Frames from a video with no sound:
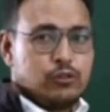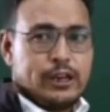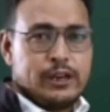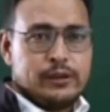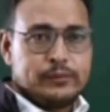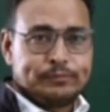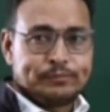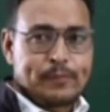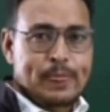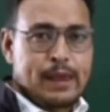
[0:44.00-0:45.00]
July.
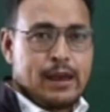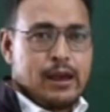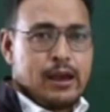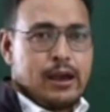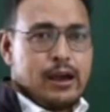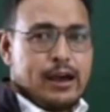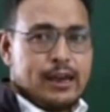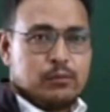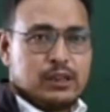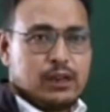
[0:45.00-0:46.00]

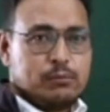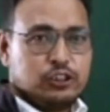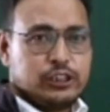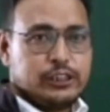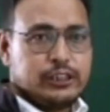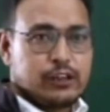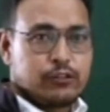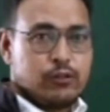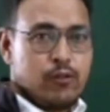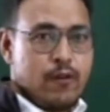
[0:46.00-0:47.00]
I am Nawab Hussain
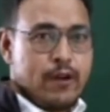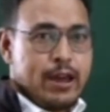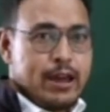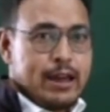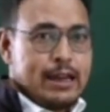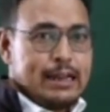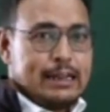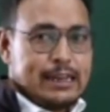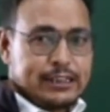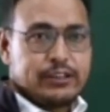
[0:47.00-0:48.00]
Tangshong,
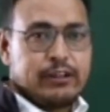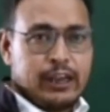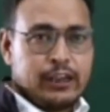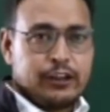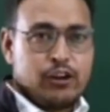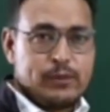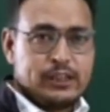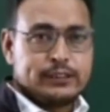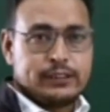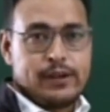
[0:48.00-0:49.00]
lecturer
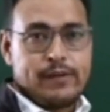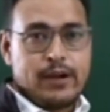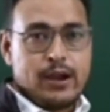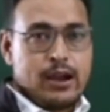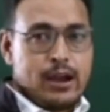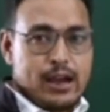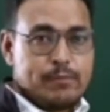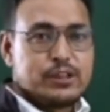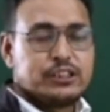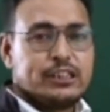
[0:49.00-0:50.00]
economics.
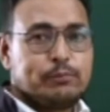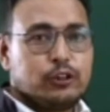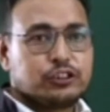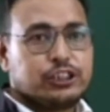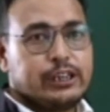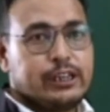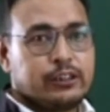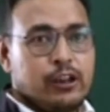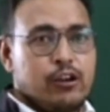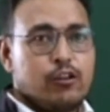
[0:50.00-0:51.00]
I am presently posted
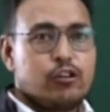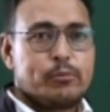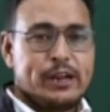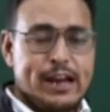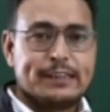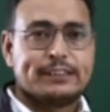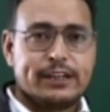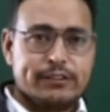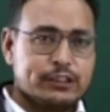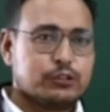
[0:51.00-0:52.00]
at Government Higher
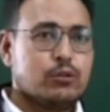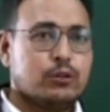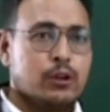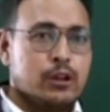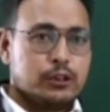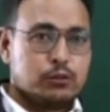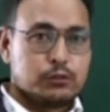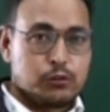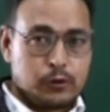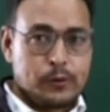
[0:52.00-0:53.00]
Secondary School,
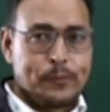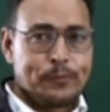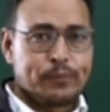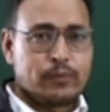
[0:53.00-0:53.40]
Turtuk.